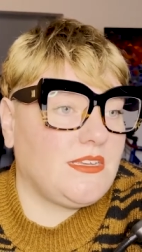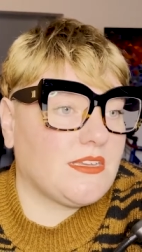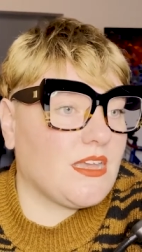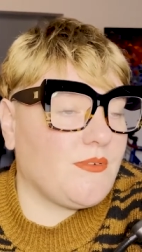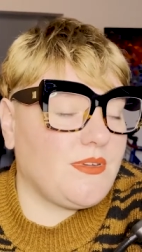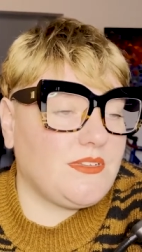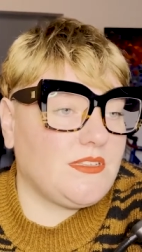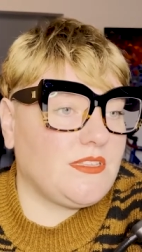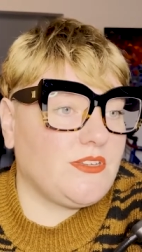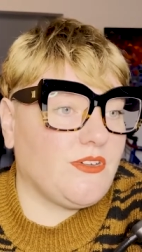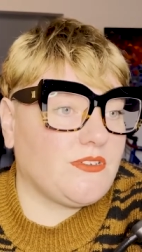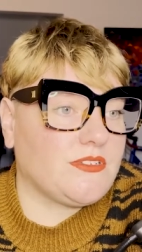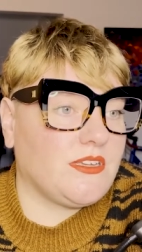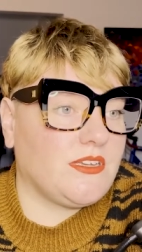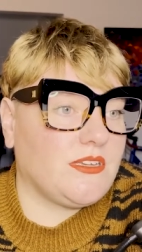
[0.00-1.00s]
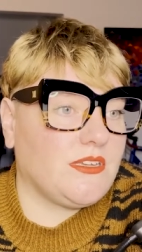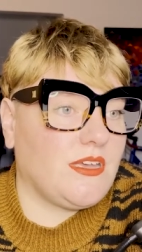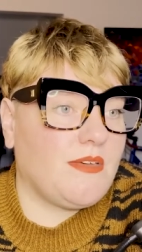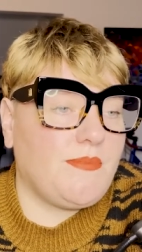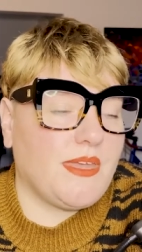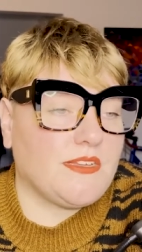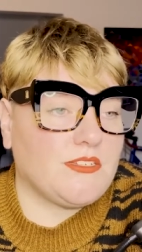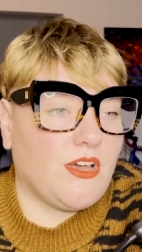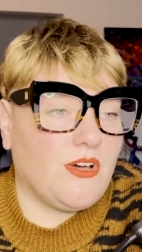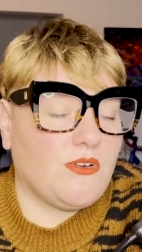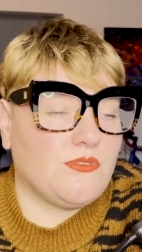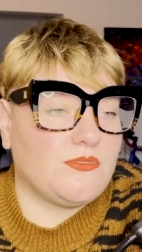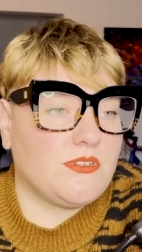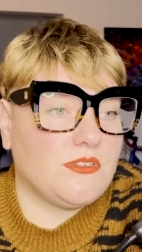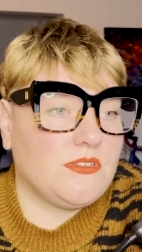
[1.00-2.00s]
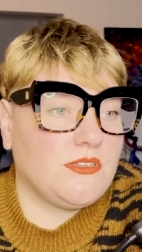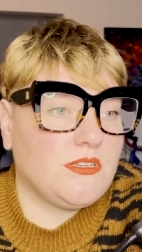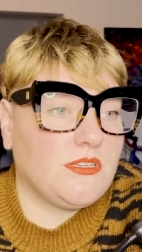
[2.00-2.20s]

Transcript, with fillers: going to the doctor and being told,